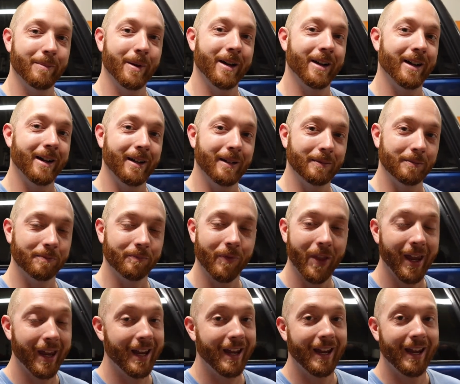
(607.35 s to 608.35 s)
But
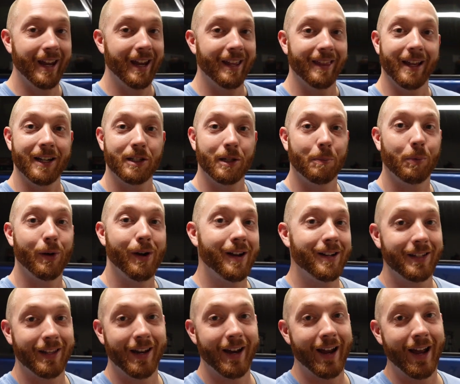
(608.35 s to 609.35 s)
that's the
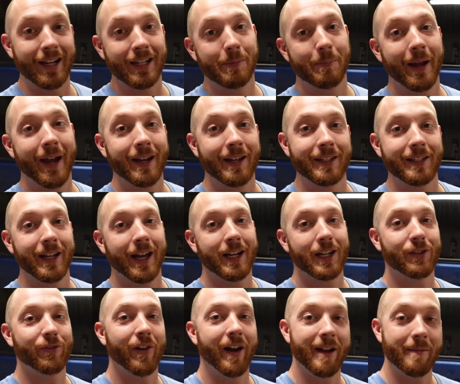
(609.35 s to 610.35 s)
price that I had to pay to
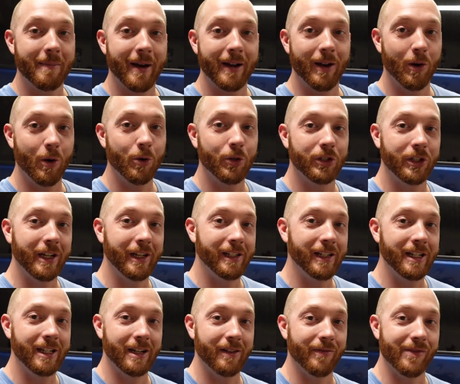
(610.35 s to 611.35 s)
satisfy my
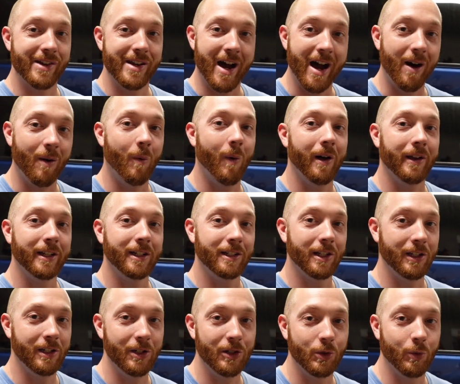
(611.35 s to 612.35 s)
OCD of not wanting
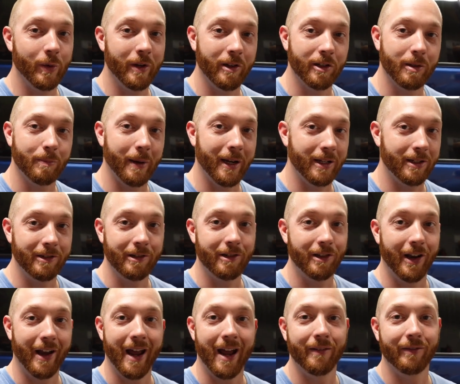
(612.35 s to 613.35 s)
to use wheel spacers
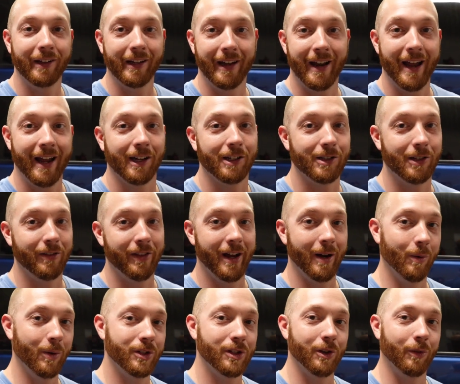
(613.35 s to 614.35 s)
and having an axle
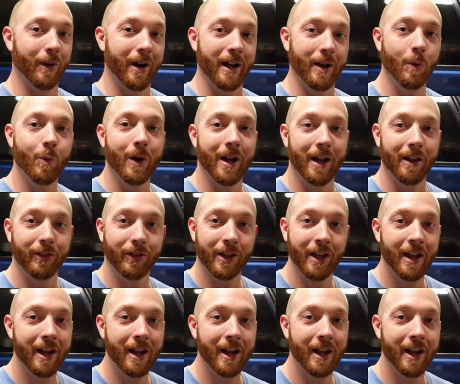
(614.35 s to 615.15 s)
that was the right width.